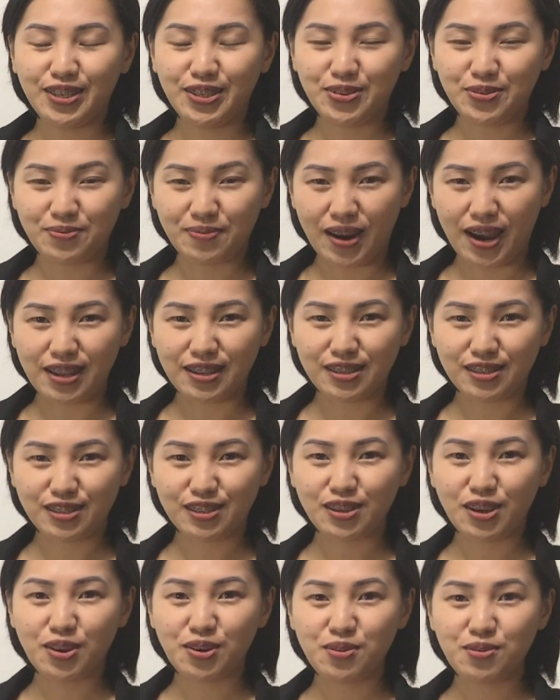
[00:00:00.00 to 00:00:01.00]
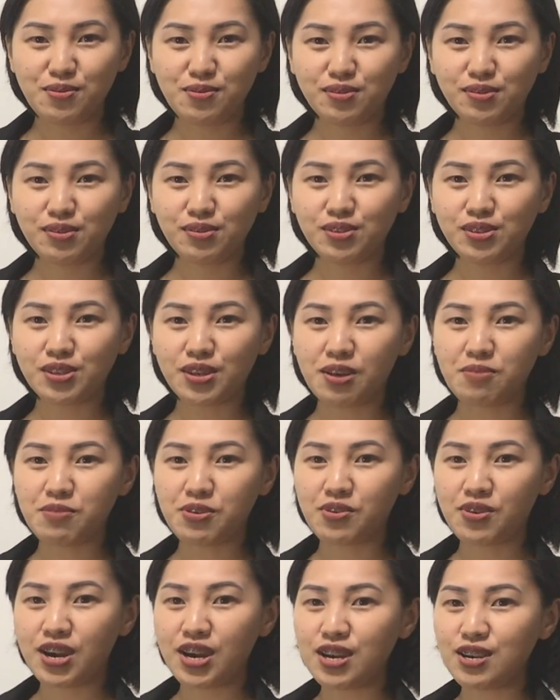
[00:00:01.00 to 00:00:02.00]
Right, so to
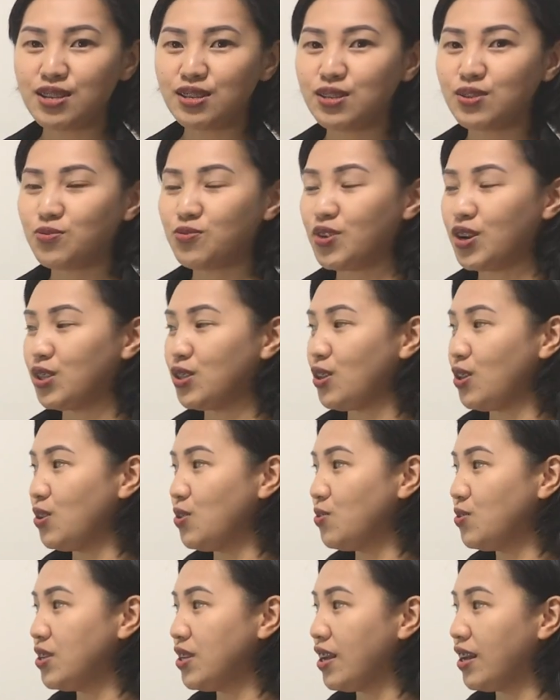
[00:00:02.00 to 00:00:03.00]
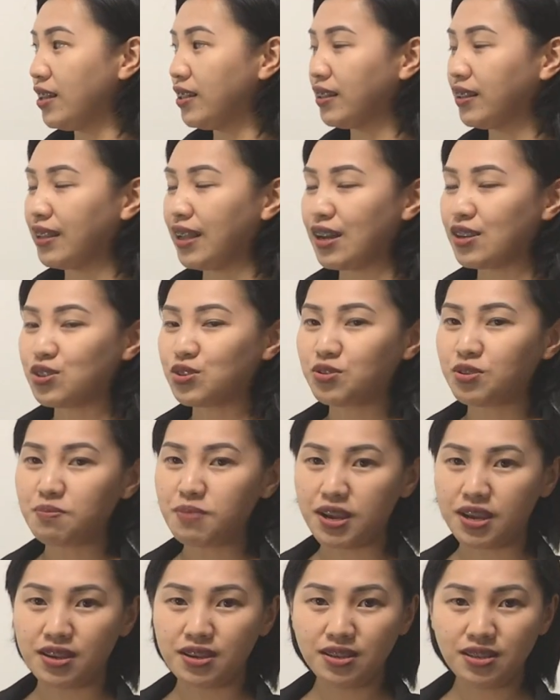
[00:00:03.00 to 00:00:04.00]
summarize what UDL classroom
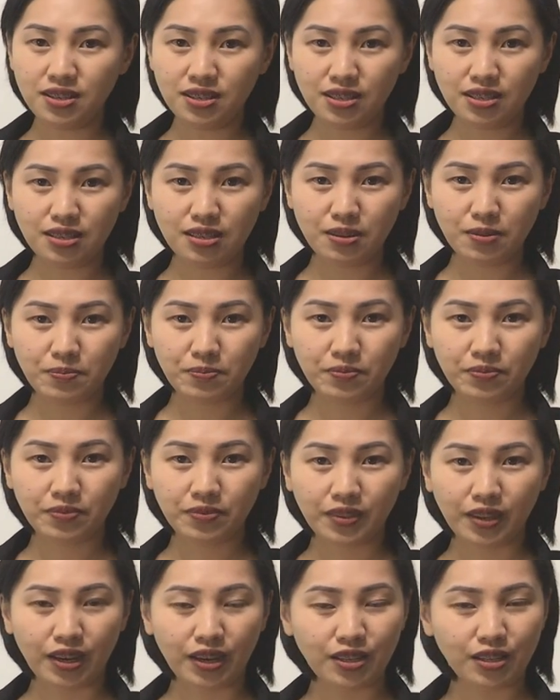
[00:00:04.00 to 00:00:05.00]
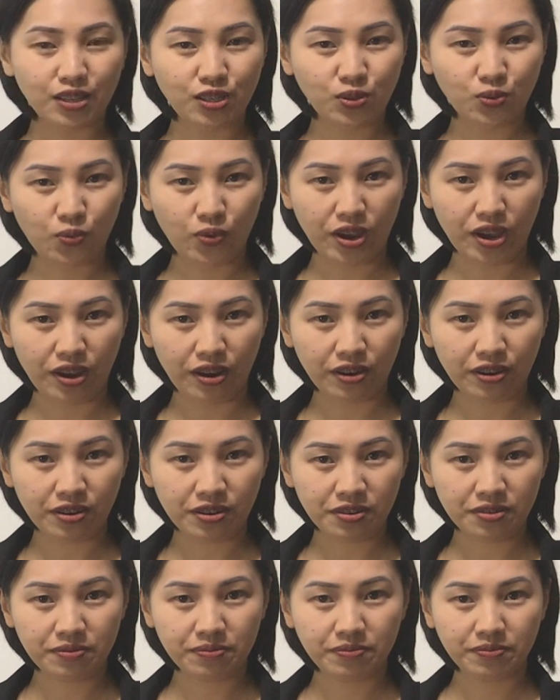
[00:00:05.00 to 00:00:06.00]
is, it is
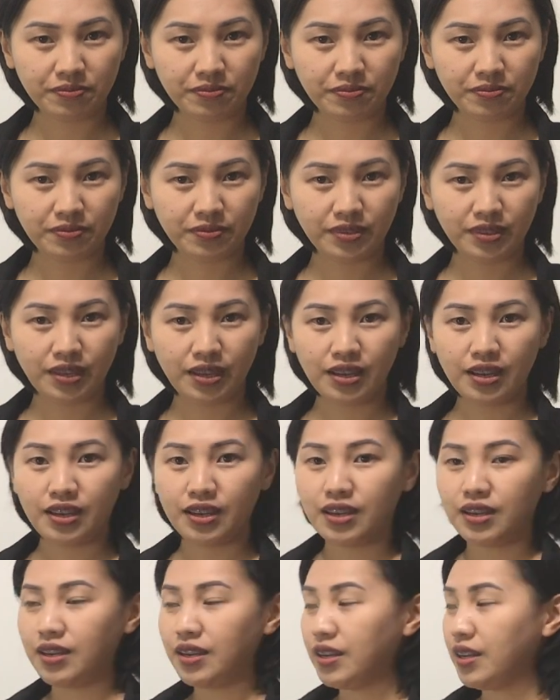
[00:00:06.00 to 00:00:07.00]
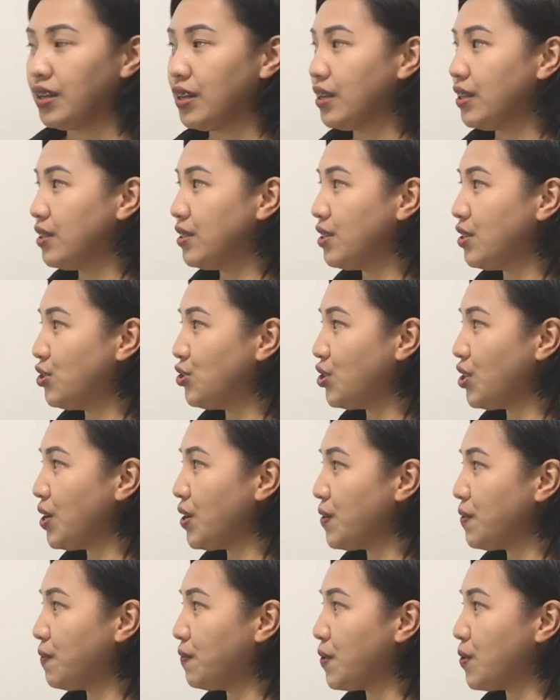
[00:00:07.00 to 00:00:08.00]
where
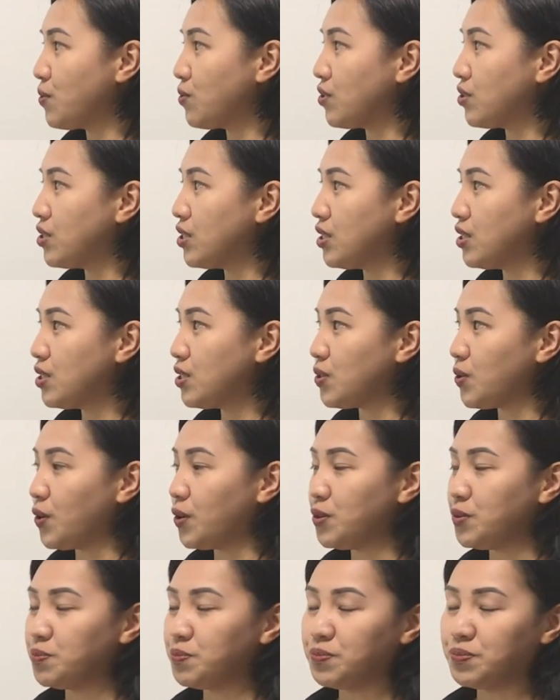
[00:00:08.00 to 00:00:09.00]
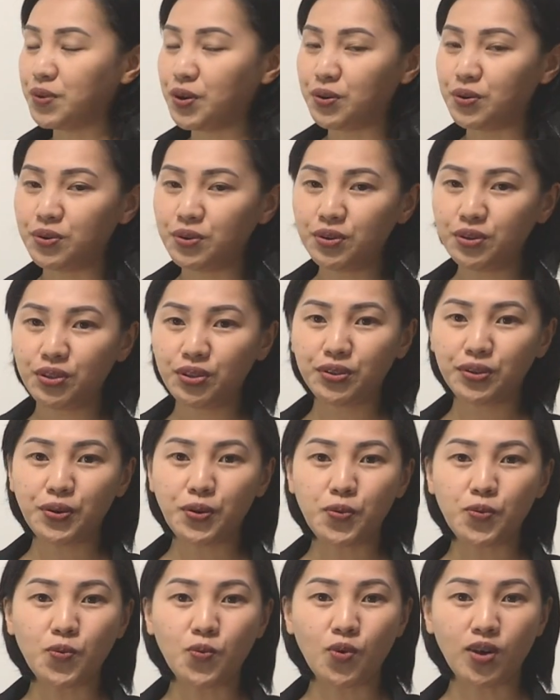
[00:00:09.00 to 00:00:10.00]
teaching focuses on both
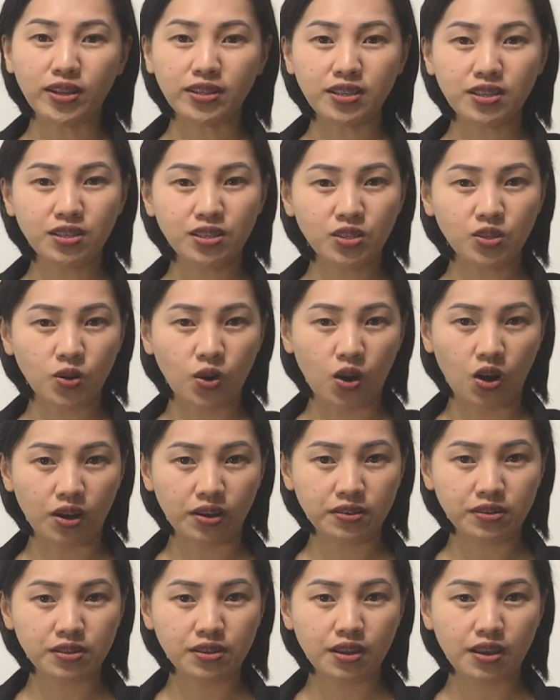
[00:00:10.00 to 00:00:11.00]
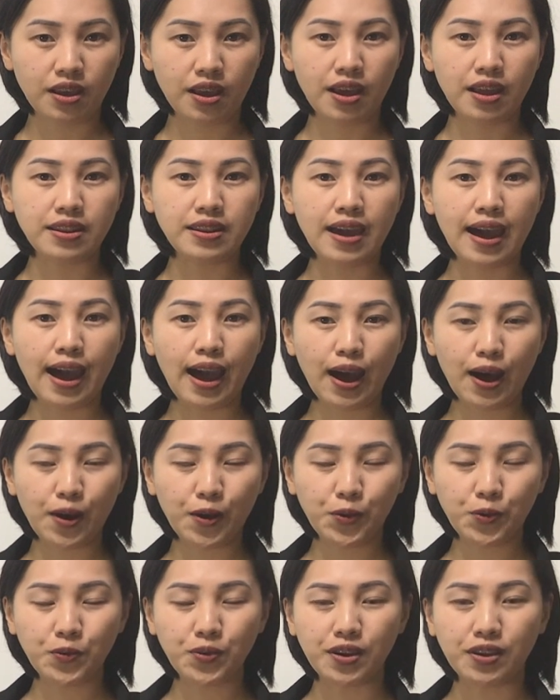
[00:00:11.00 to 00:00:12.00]
what is taught and
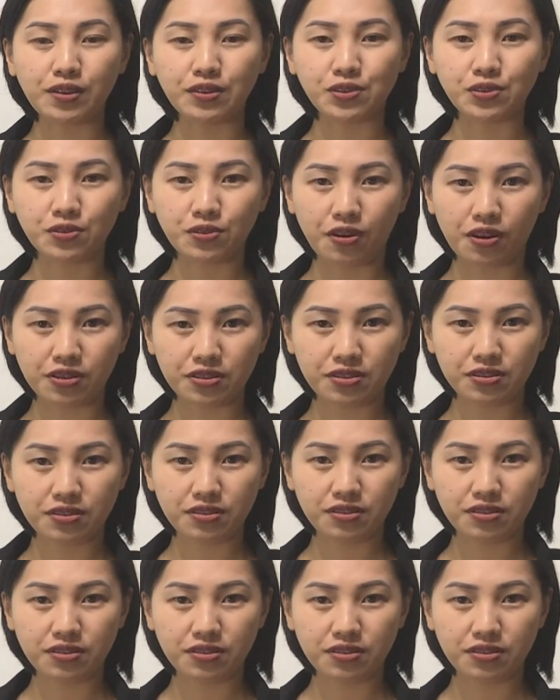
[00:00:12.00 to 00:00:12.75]
how it is taught.